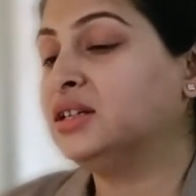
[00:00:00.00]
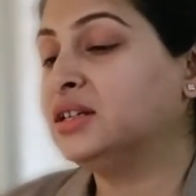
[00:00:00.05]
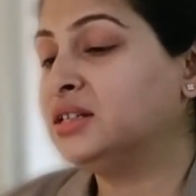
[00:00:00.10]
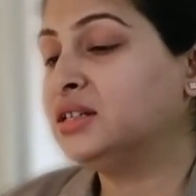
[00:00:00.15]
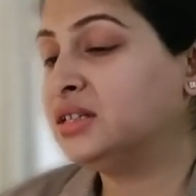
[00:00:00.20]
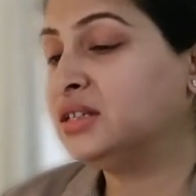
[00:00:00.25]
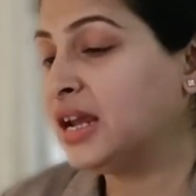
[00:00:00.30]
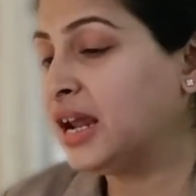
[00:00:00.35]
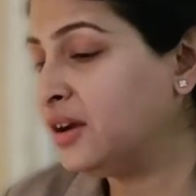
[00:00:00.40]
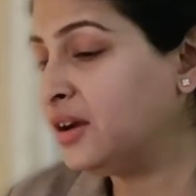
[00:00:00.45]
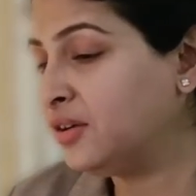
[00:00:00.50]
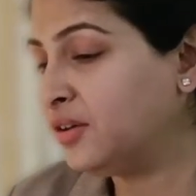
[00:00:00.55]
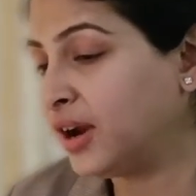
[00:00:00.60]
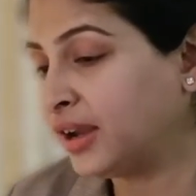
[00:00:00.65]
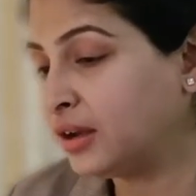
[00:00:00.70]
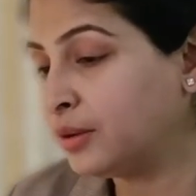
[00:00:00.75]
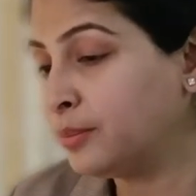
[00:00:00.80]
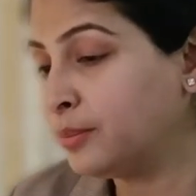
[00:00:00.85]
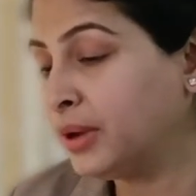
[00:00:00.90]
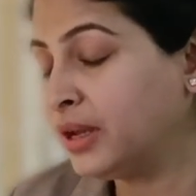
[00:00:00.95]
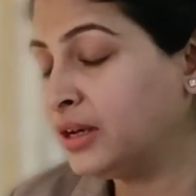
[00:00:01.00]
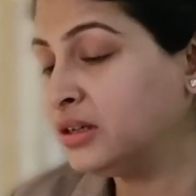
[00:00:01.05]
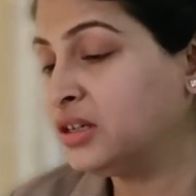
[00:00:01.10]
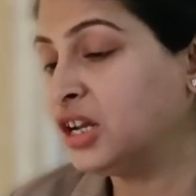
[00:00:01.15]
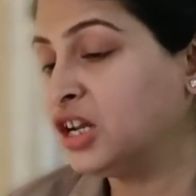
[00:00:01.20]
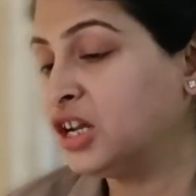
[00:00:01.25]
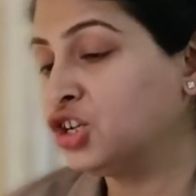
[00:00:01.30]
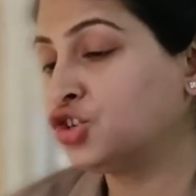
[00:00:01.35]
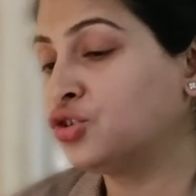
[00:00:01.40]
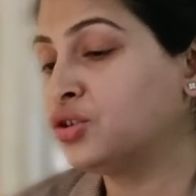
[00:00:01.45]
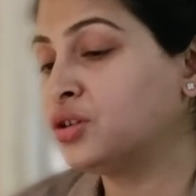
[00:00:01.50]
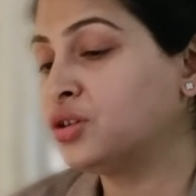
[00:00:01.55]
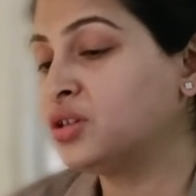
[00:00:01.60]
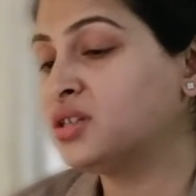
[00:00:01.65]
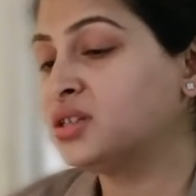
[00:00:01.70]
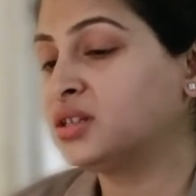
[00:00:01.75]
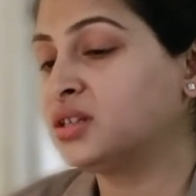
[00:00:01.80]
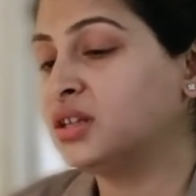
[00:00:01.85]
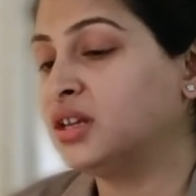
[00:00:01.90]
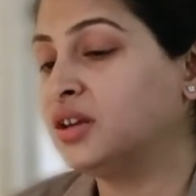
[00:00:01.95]
the 10
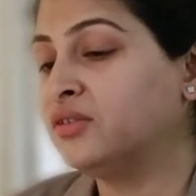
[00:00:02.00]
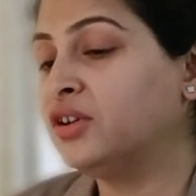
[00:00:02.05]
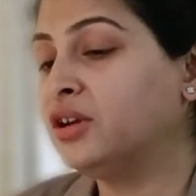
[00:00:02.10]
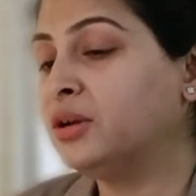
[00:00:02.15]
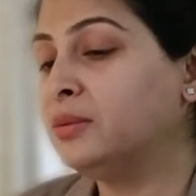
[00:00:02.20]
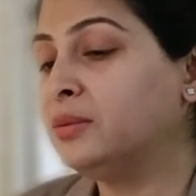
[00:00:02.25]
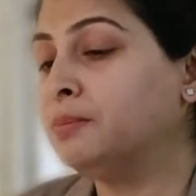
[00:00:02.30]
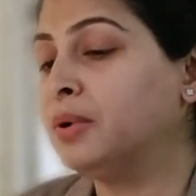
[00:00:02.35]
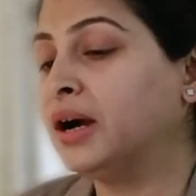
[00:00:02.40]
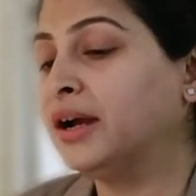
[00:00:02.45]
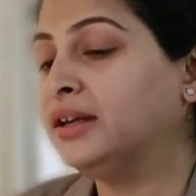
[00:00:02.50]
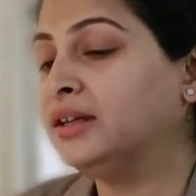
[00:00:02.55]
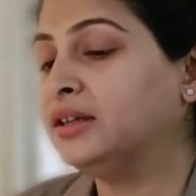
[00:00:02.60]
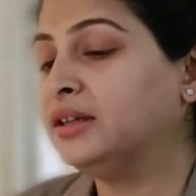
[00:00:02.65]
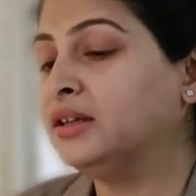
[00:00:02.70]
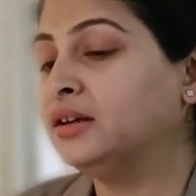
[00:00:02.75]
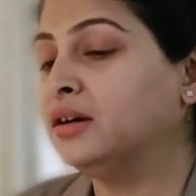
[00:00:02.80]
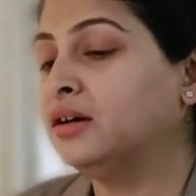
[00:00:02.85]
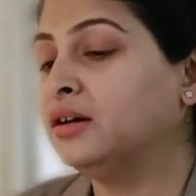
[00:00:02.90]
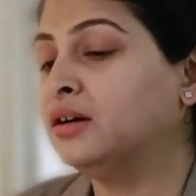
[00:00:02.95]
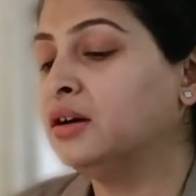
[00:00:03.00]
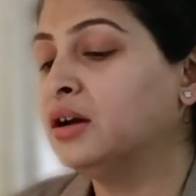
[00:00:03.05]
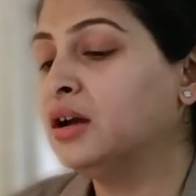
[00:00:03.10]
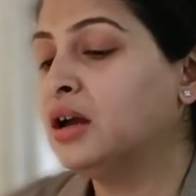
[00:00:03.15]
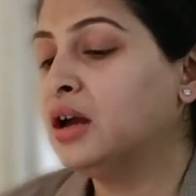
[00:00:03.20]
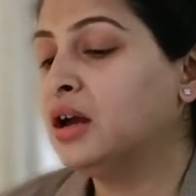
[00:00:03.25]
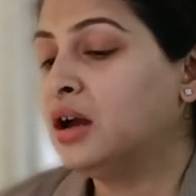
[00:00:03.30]
recommendations given by the